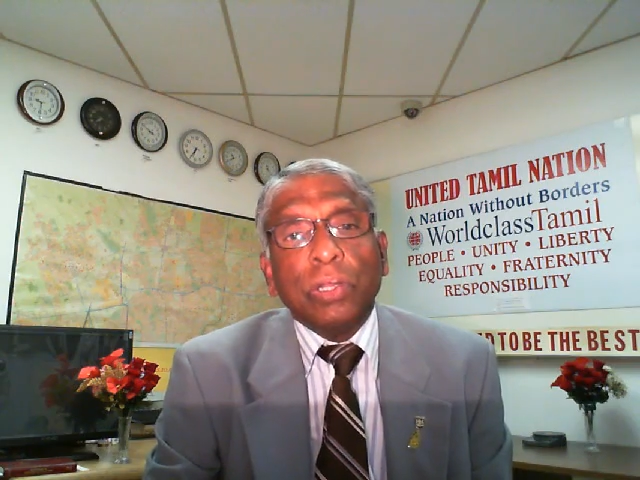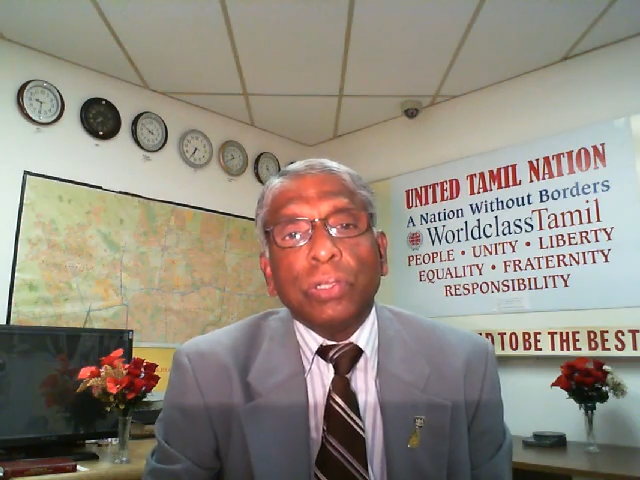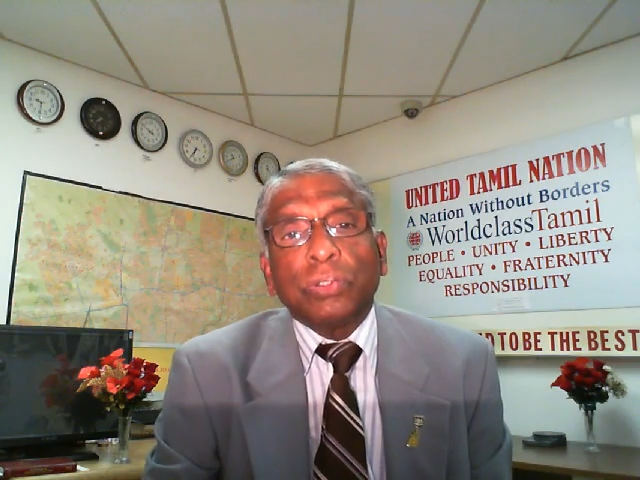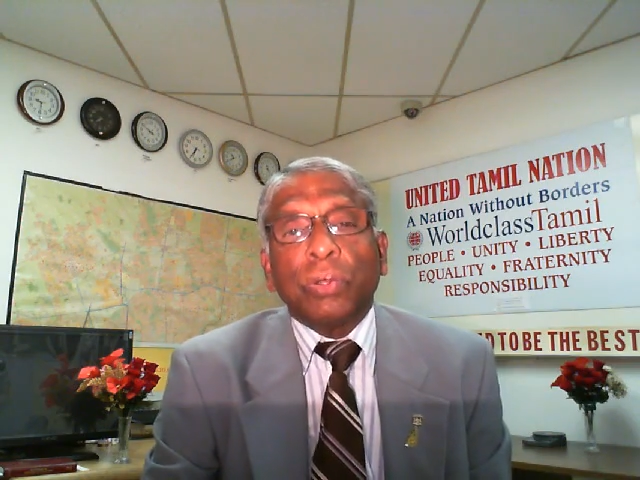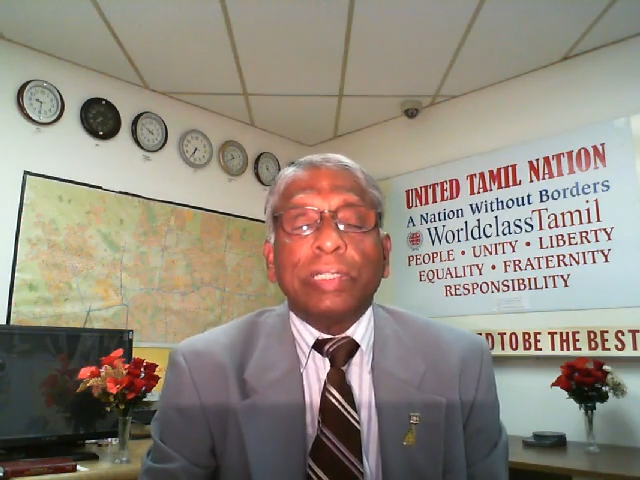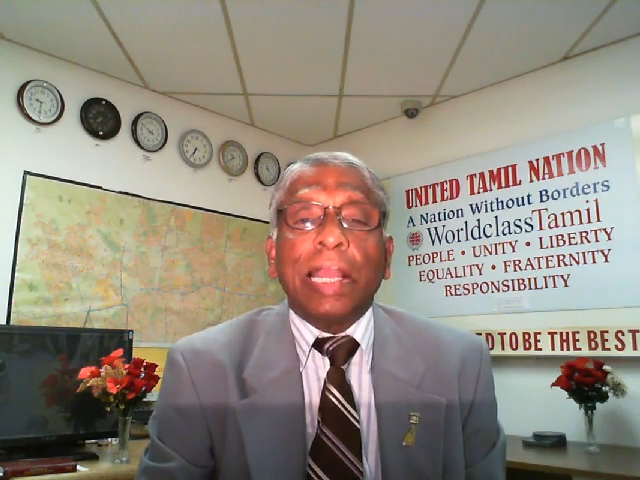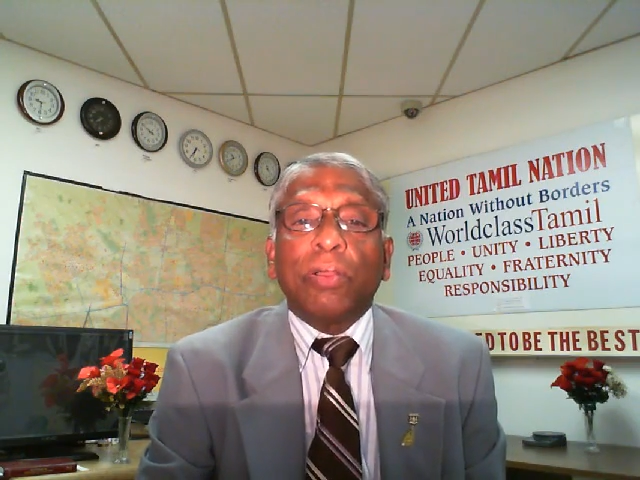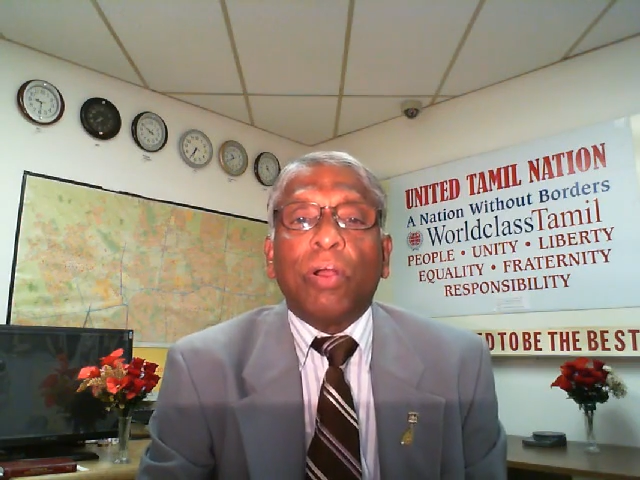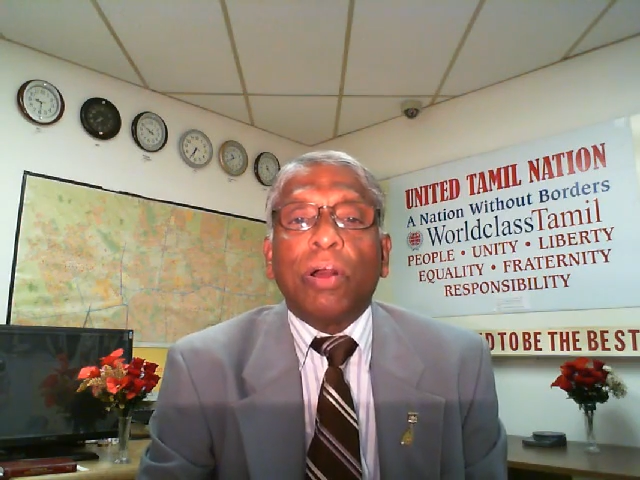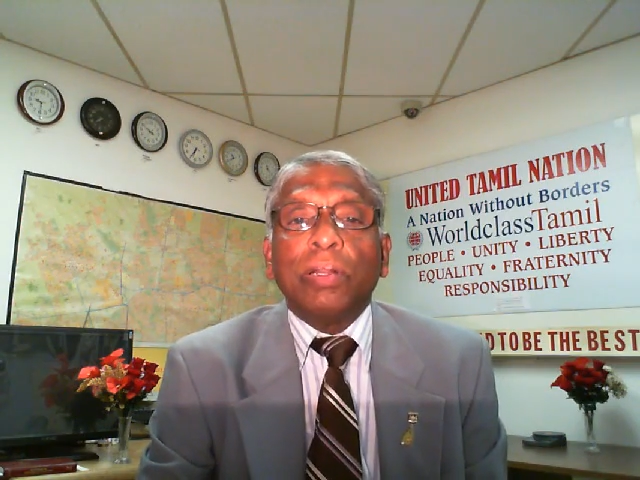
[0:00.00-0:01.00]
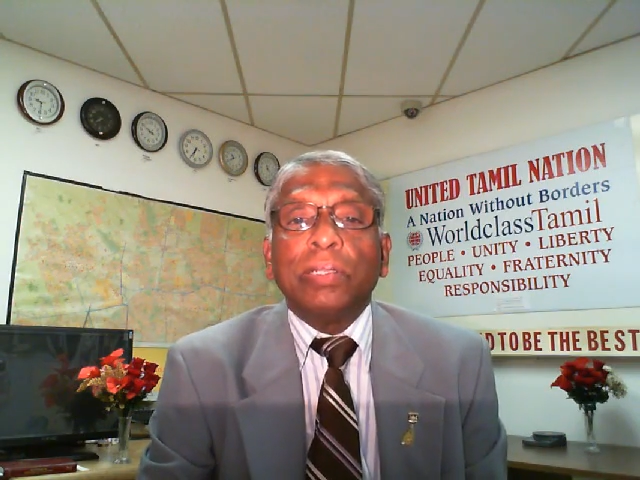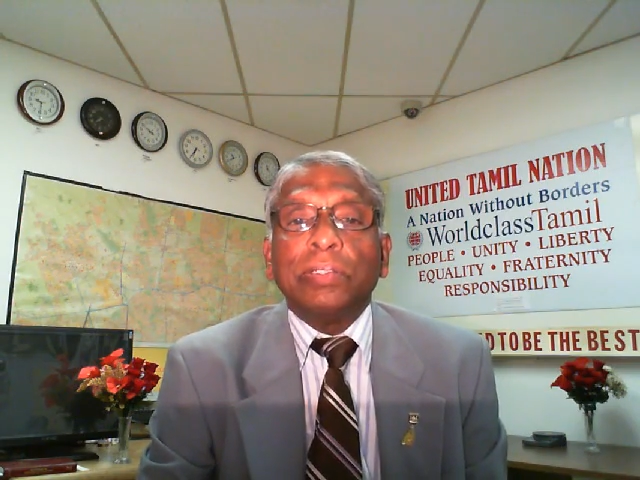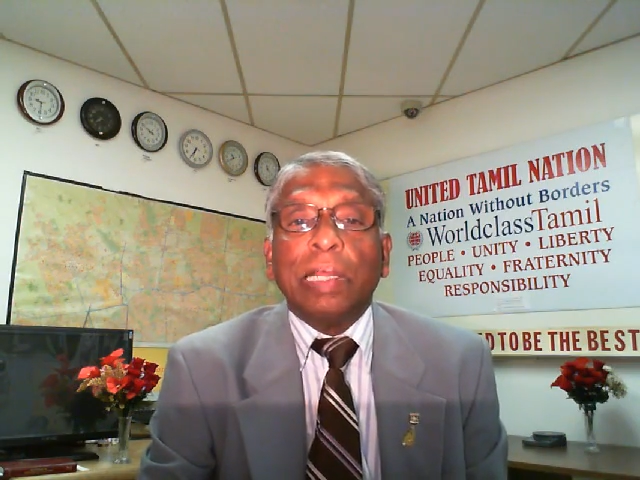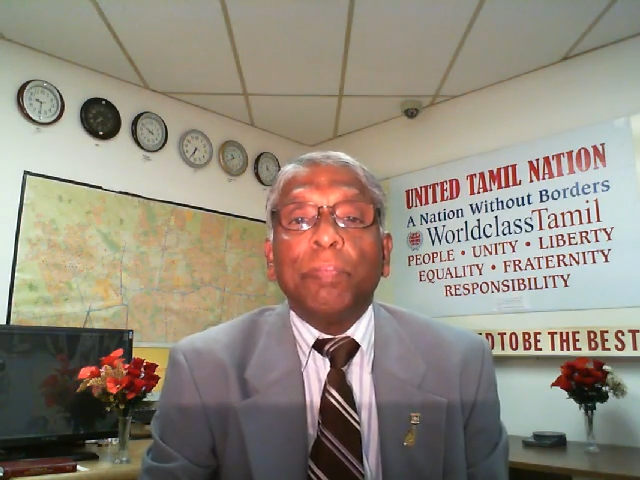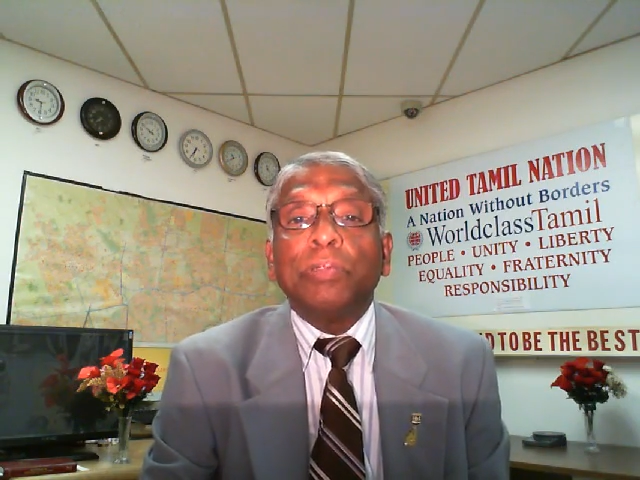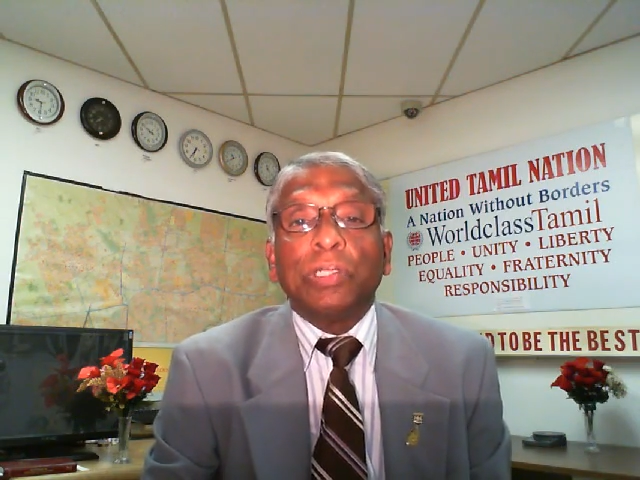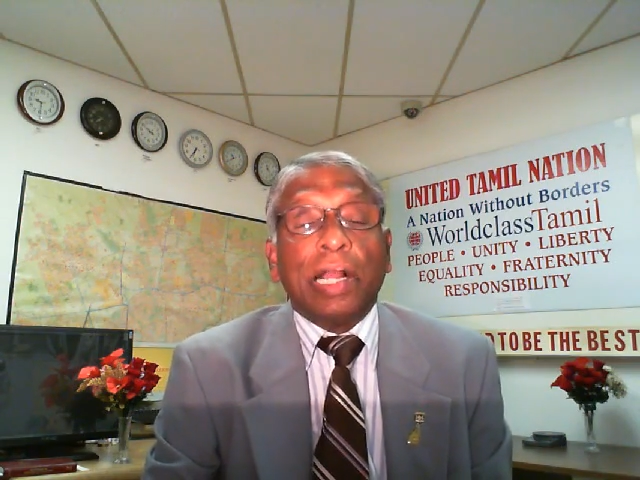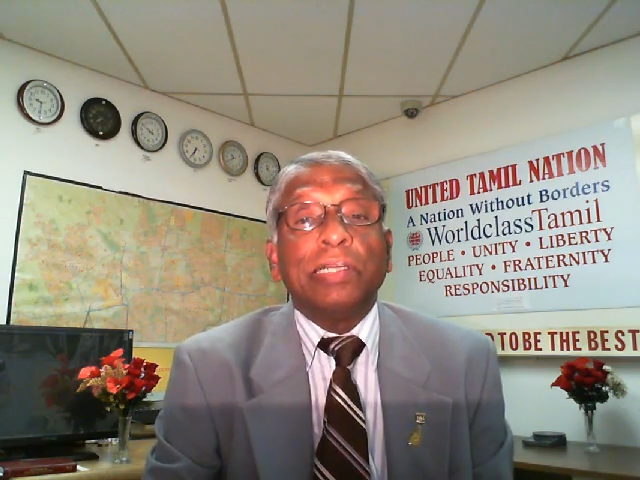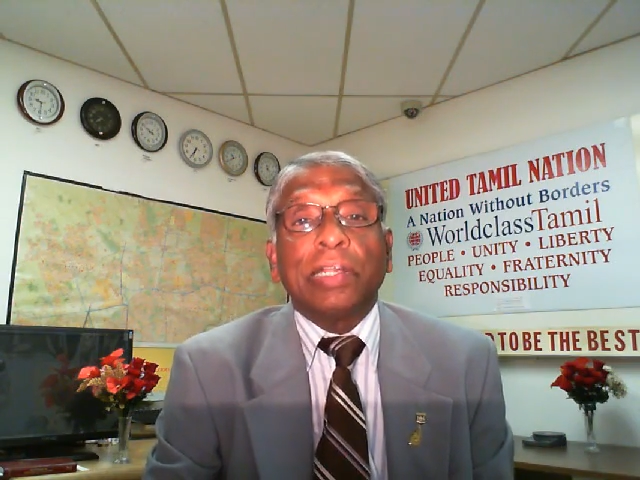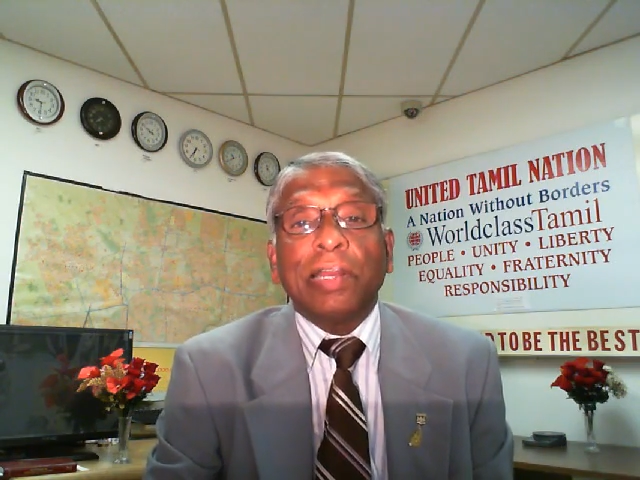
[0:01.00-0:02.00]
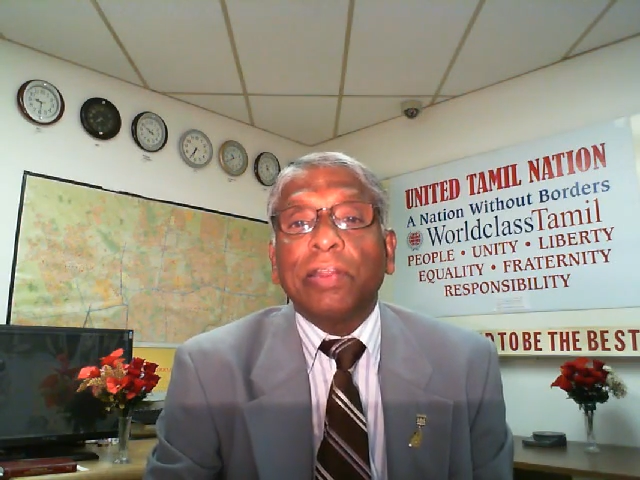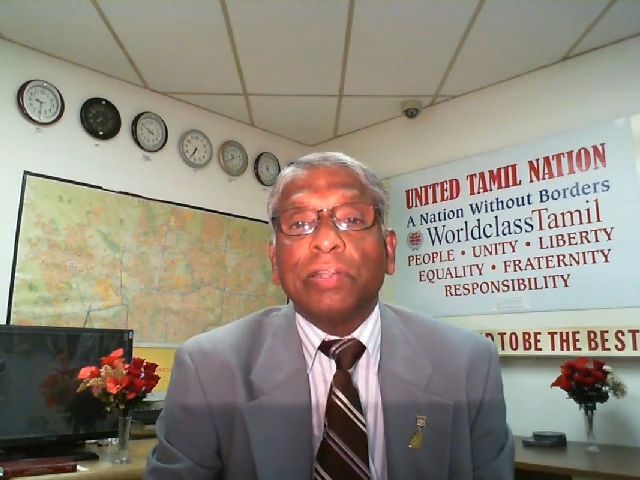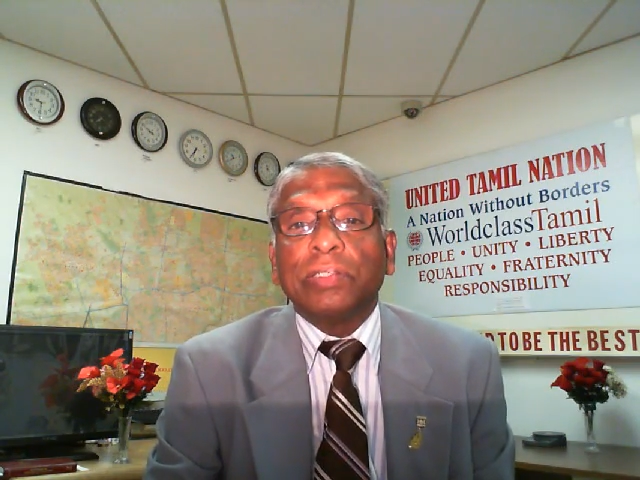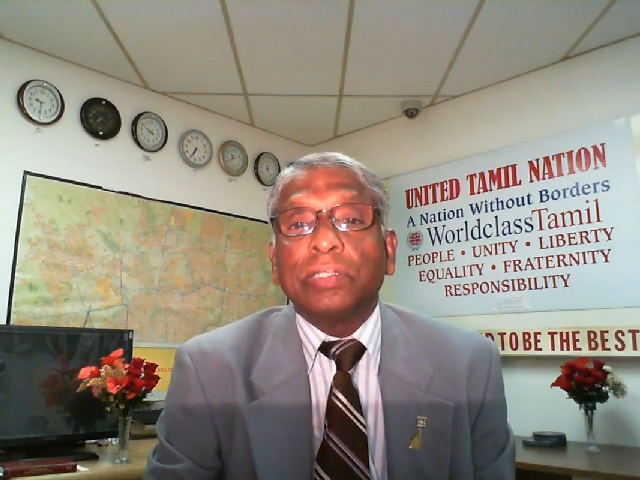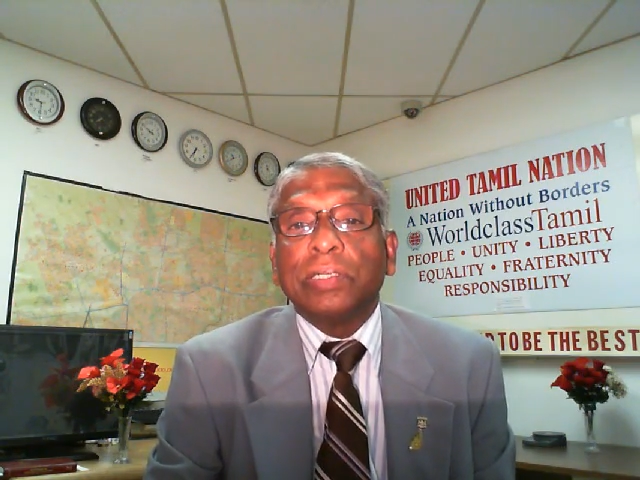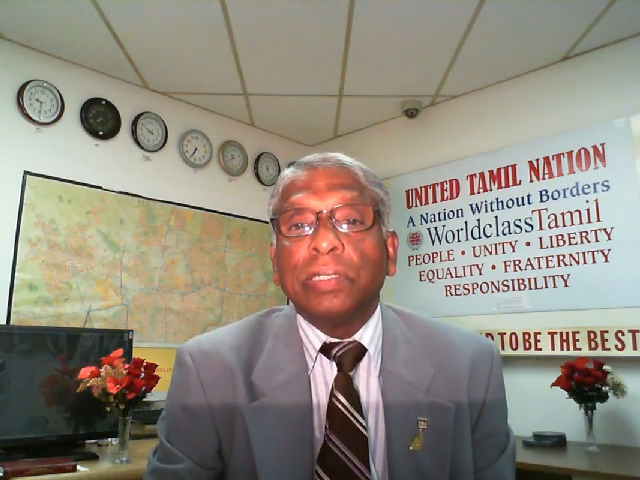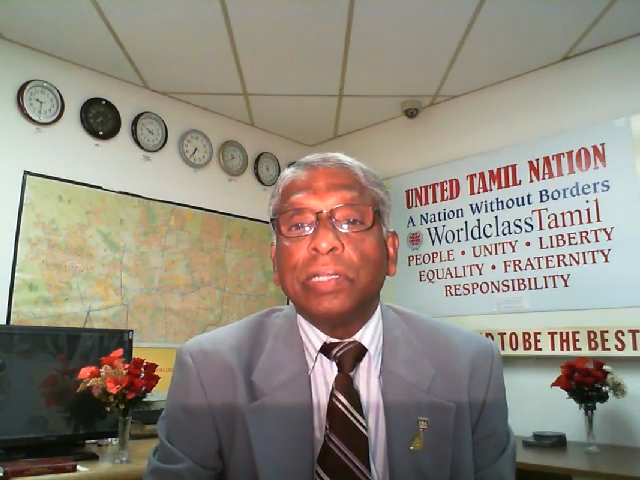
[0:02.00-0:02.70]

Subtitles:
so they called them child terrorists.